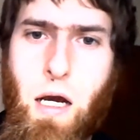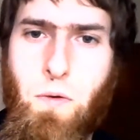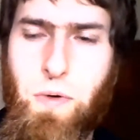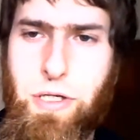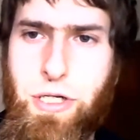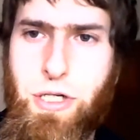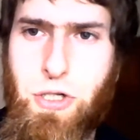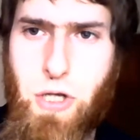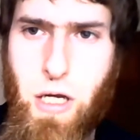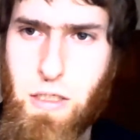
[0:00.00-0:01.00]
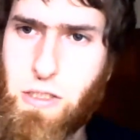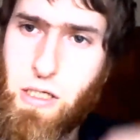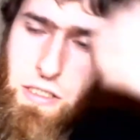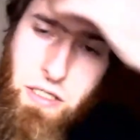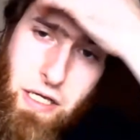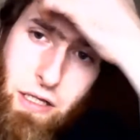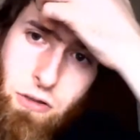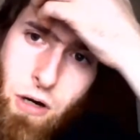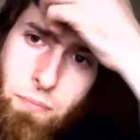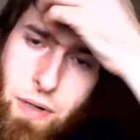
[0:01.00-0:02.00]
which starts at the hill
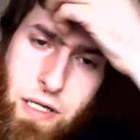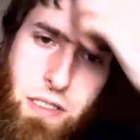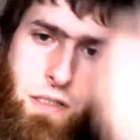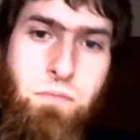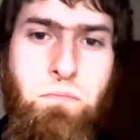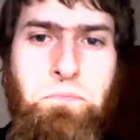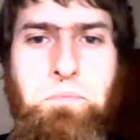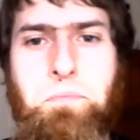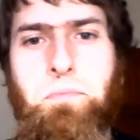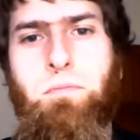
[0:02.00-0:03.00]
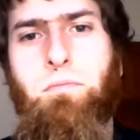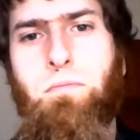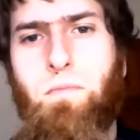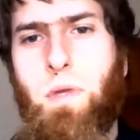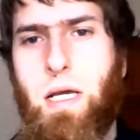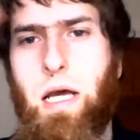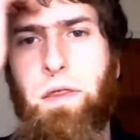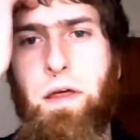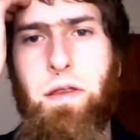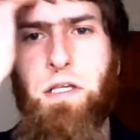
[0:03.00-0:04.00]
complex,
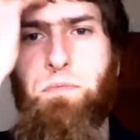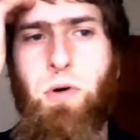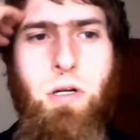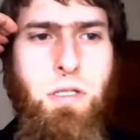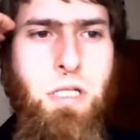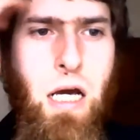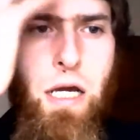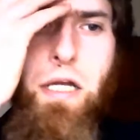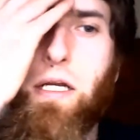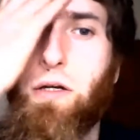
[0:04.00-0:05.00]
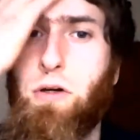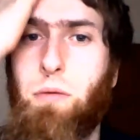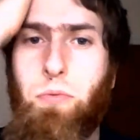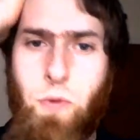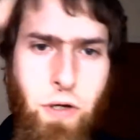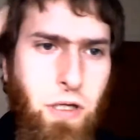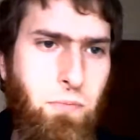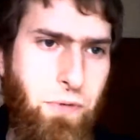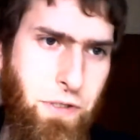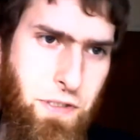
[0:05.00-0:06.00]
and there's bronze, iron and copper working
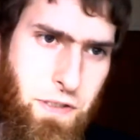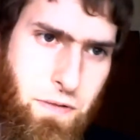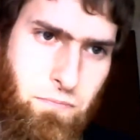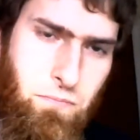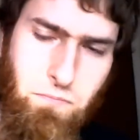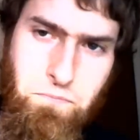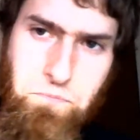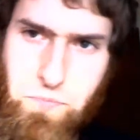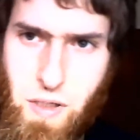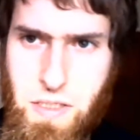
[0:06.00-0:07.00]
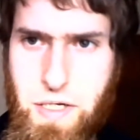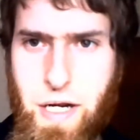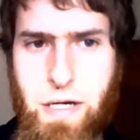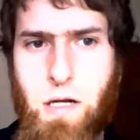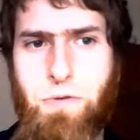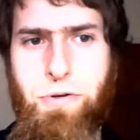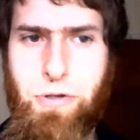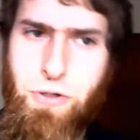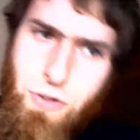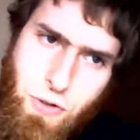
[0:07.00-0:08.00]
present. That's
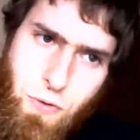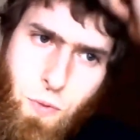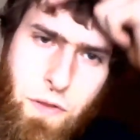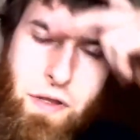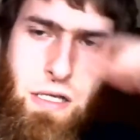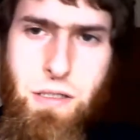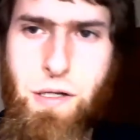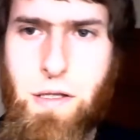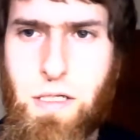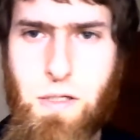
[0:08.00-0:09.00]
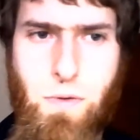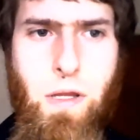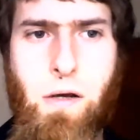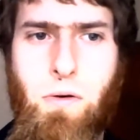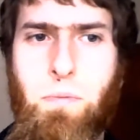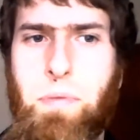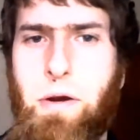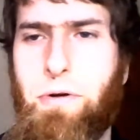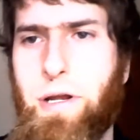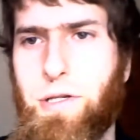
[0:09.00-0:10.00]
900 to 1000, and this is what they call
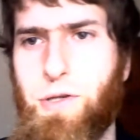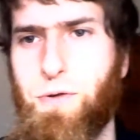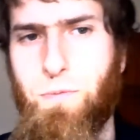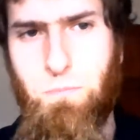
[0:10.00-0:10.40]
period 2.